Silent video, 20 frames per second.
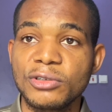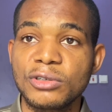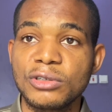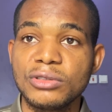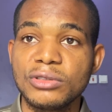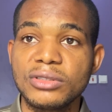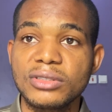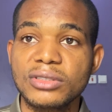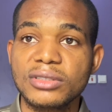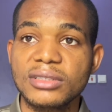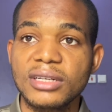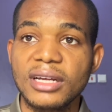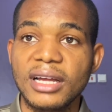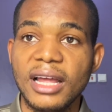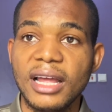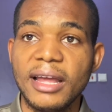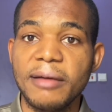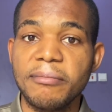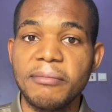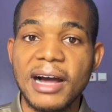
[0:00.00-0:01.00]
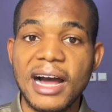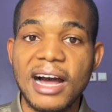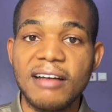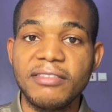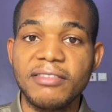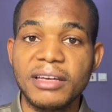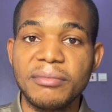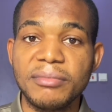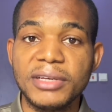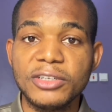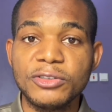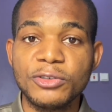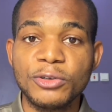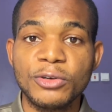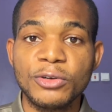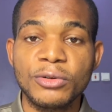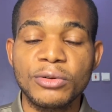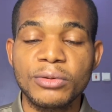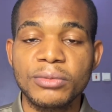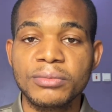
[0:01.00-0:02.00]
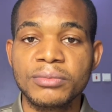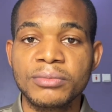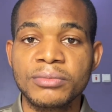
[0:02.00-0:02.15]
could have a mirror